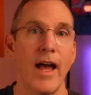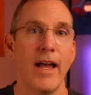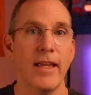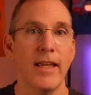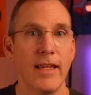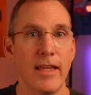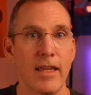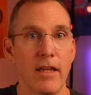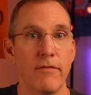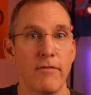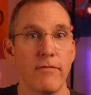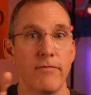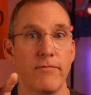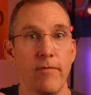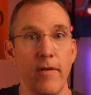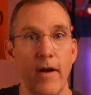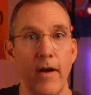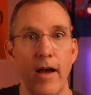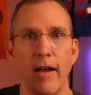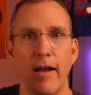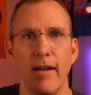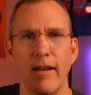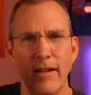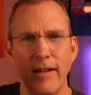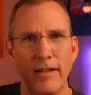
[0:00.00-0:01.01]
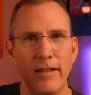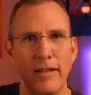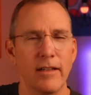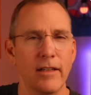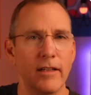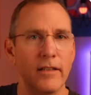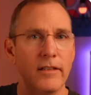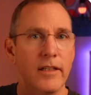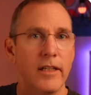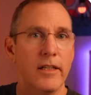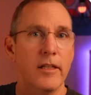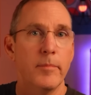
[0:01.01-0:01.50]
I give
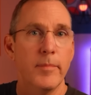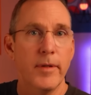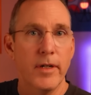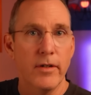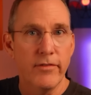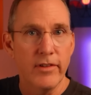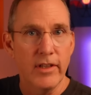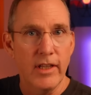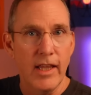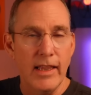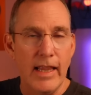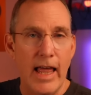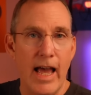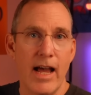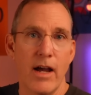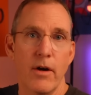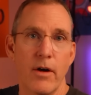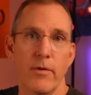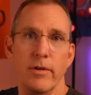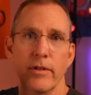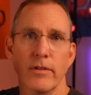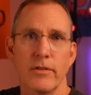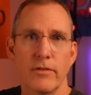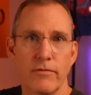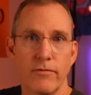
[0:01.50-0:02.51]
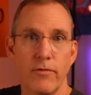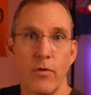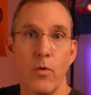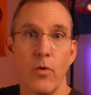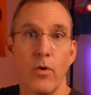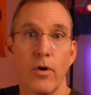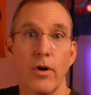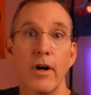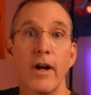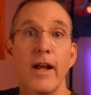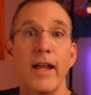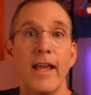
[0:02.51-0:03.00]
uh, a little bit of an allowance
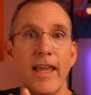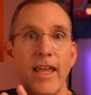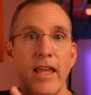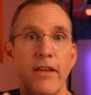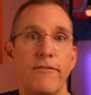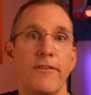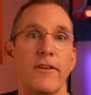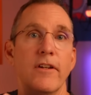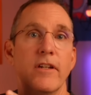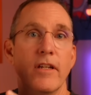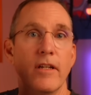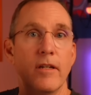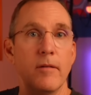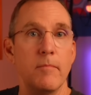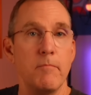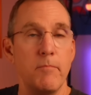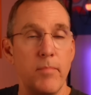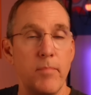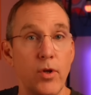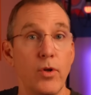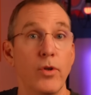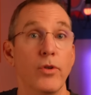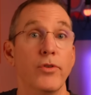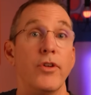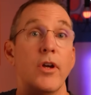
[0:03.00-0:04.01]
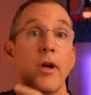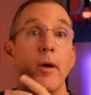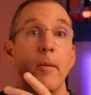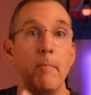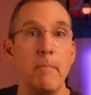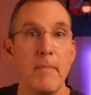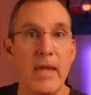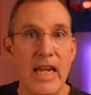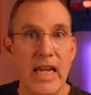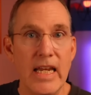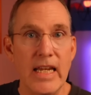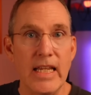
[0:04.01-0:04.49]
for if it didn't build
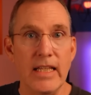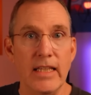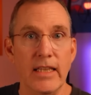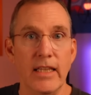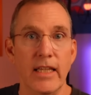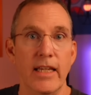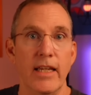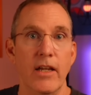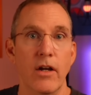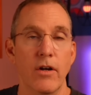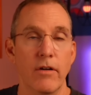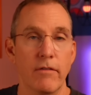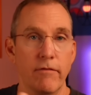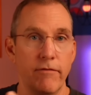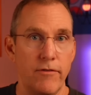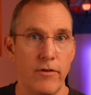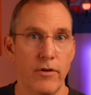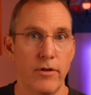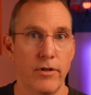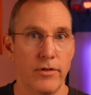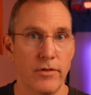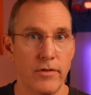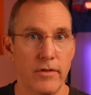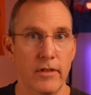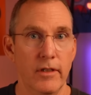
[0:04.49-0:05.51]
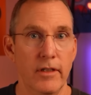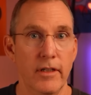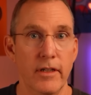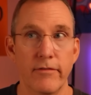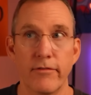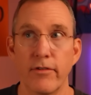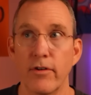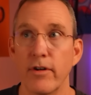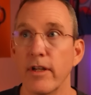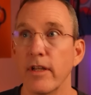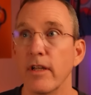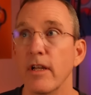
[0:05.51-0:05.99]
immediately on first
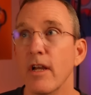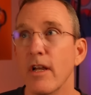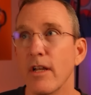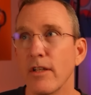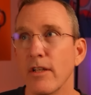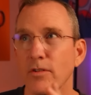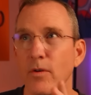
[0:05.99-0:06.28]
delivery.